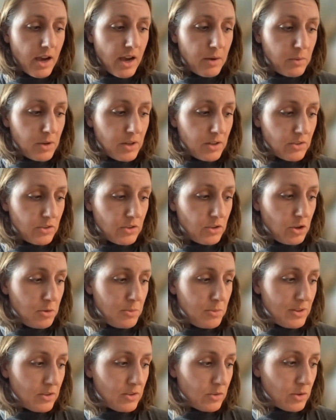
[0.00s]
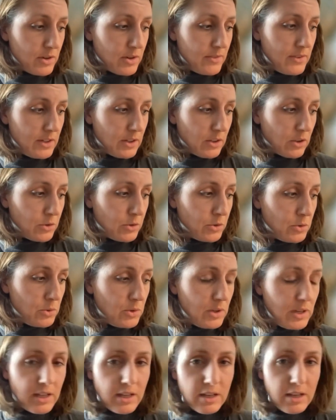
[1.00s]
I would assume it's sort of
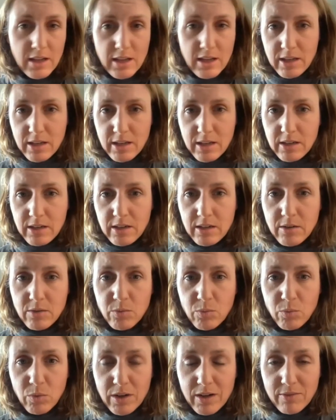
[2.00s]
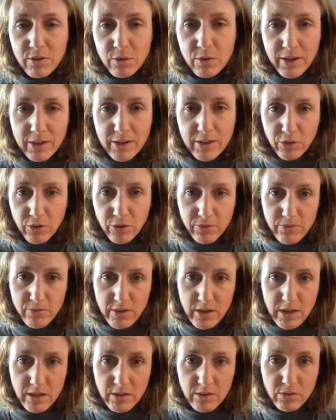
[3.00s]
included in whatever rental
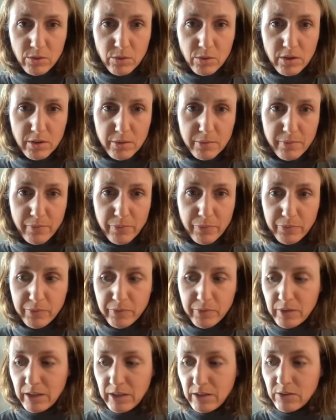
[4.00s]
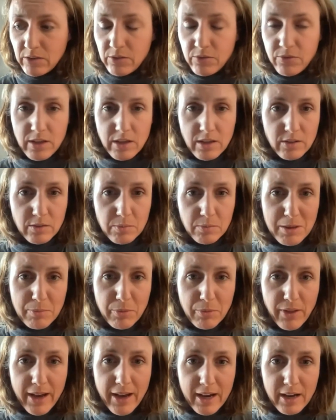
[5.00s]
fees or lease fees
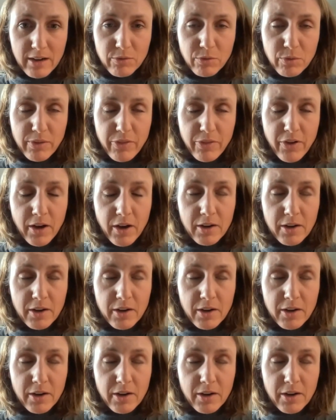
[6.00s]
people have with the